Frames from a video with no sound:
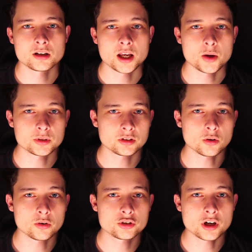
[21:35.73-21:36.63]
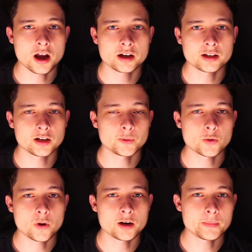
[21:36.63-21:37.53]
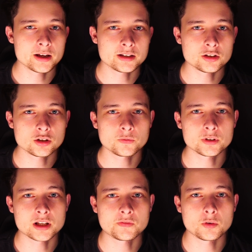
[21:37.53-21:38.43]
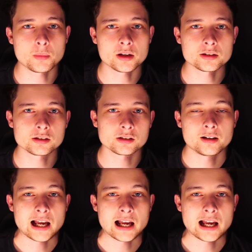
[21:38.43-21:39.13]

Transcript: It was a total shock and it required my attention for several months.